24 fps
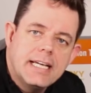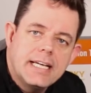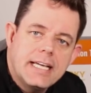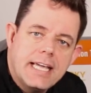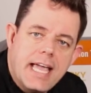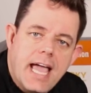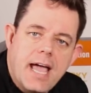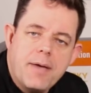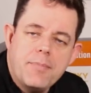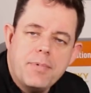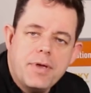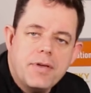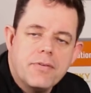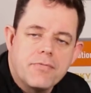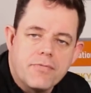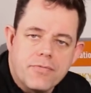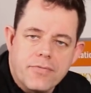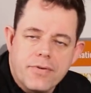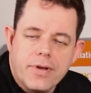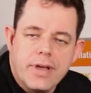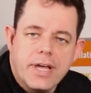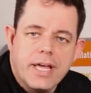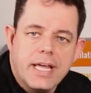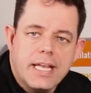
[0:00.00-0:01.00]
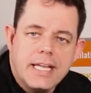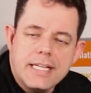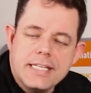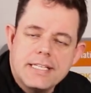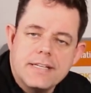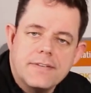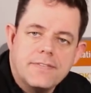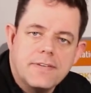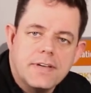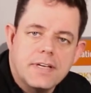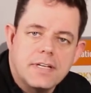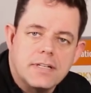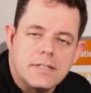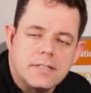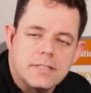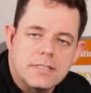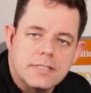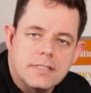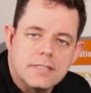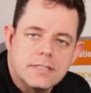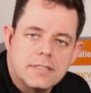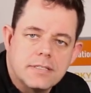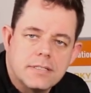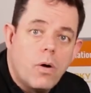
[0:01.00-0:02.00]
can be really difficult.
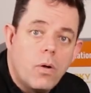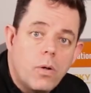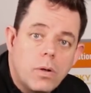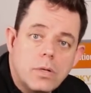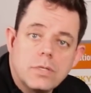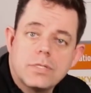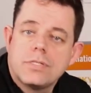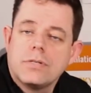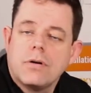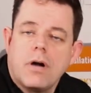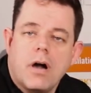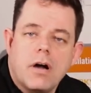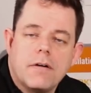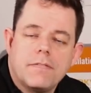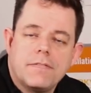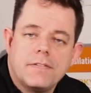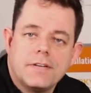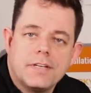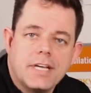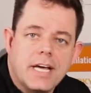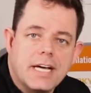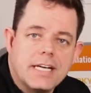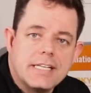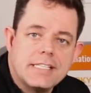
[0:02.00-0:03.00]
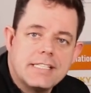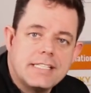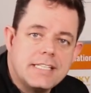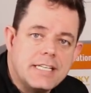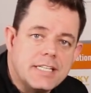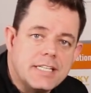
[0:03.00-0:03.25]
All too often I see